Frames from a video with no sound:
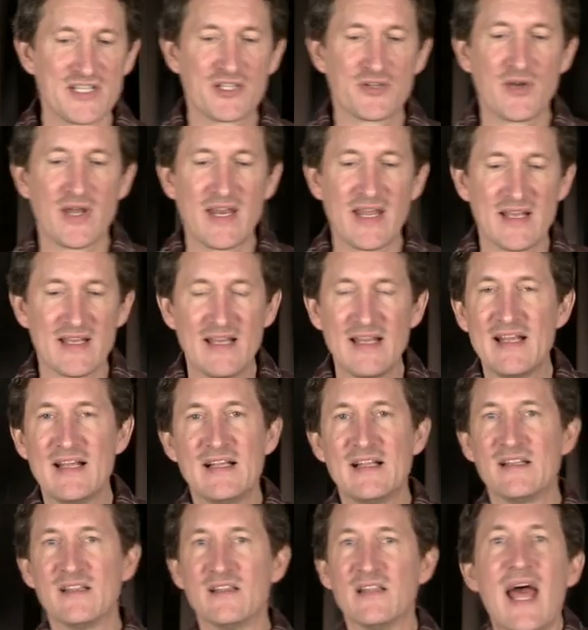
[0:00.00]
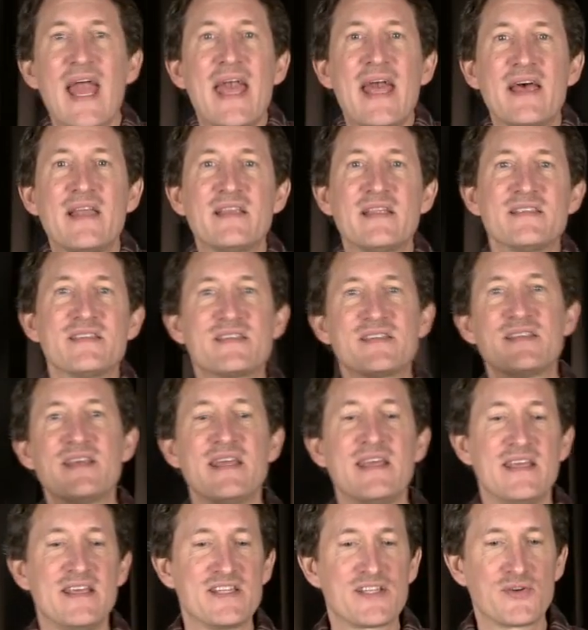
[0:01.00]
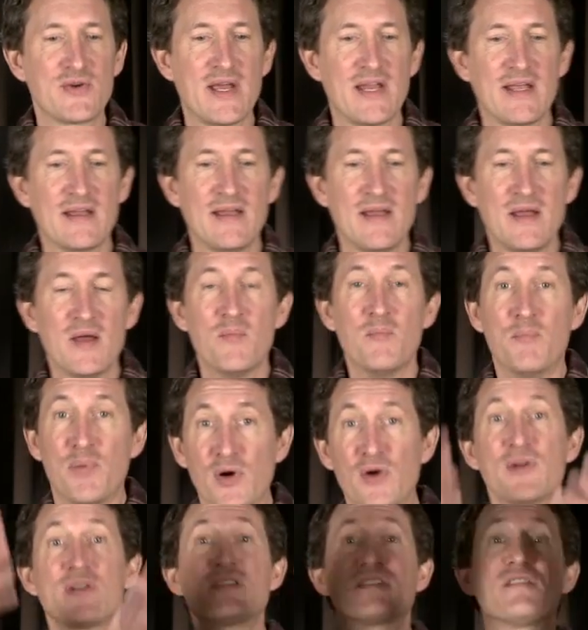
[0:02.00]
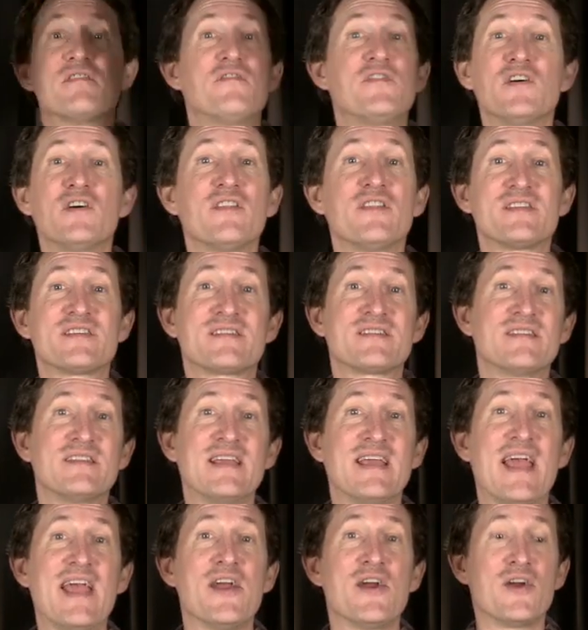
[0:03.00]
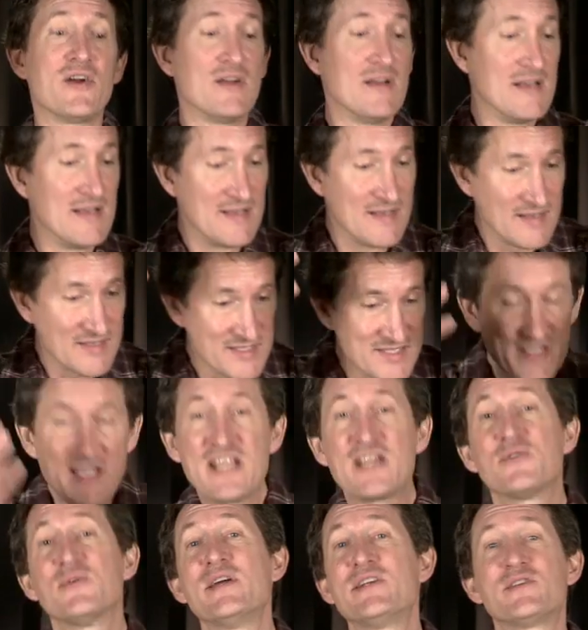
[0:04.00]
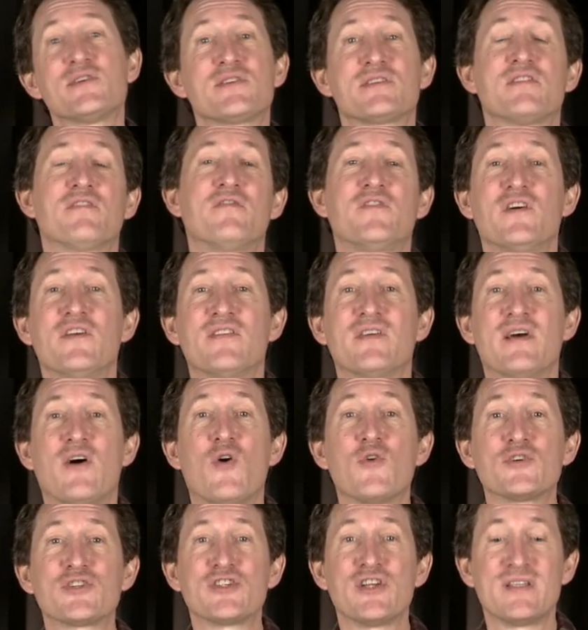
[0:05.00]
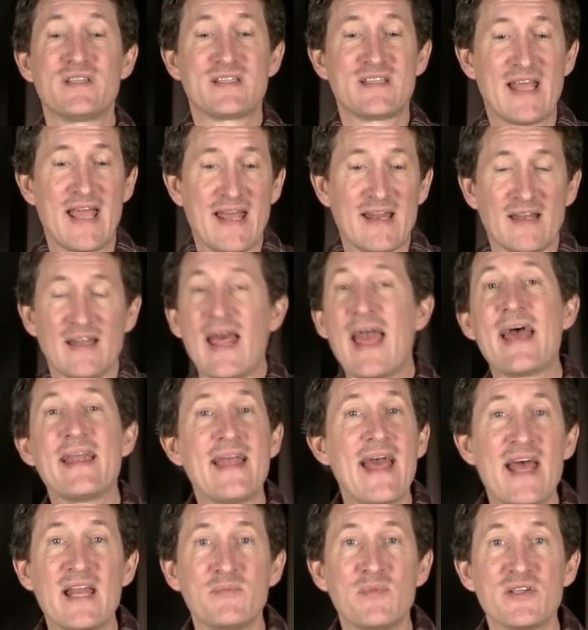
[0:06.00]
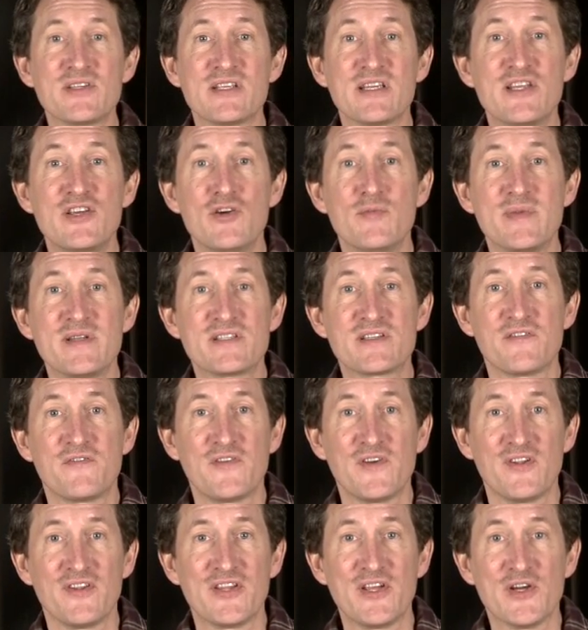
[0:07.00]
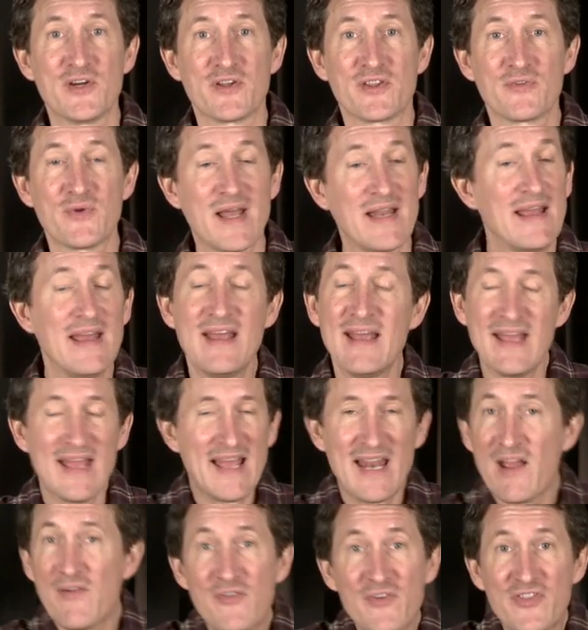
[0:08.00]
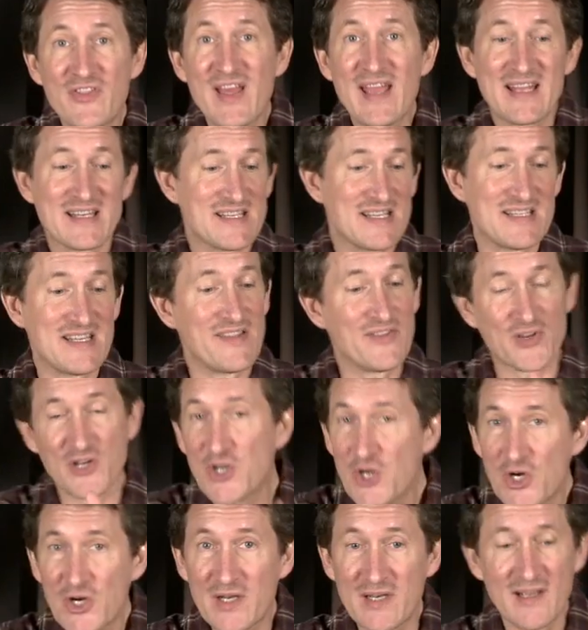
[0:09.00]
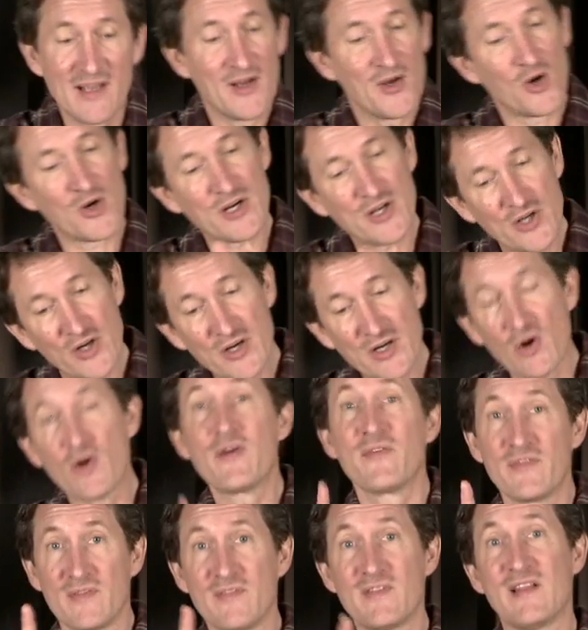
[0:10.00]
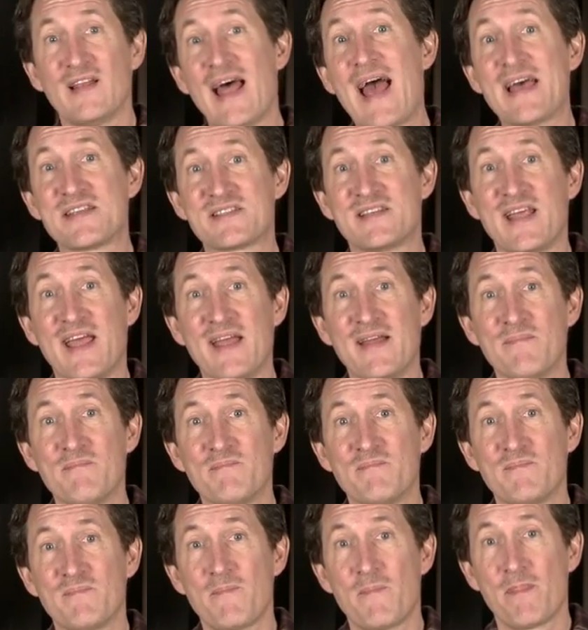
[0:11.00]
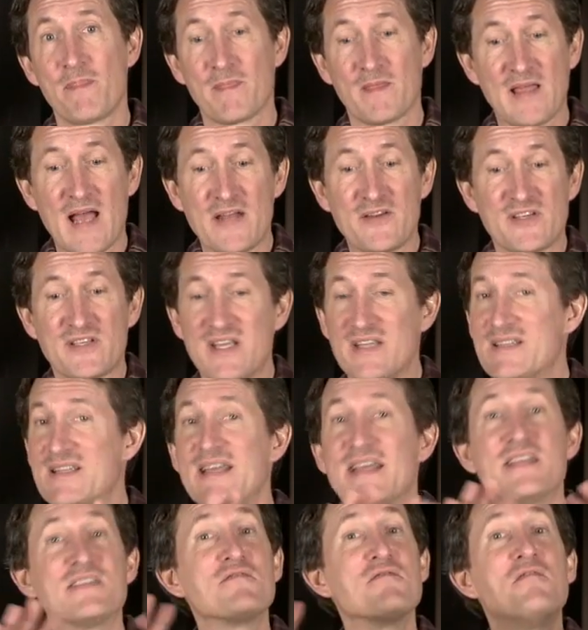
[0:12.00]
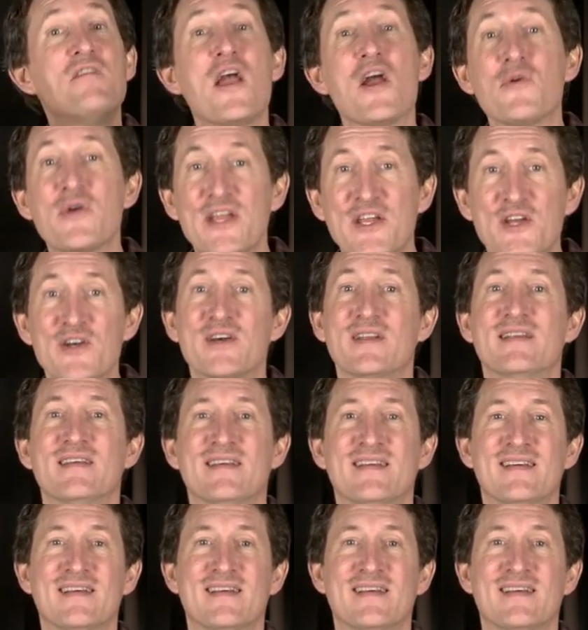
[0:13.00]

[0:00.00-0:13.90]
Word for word: He's creating land and sea. He's creating birds to fill this, the air, sea creatures to fill the oceans, and land animals and humans to fill the earth, right? And everything, it's, it's either good or good, or the last day, God just says, it's very good.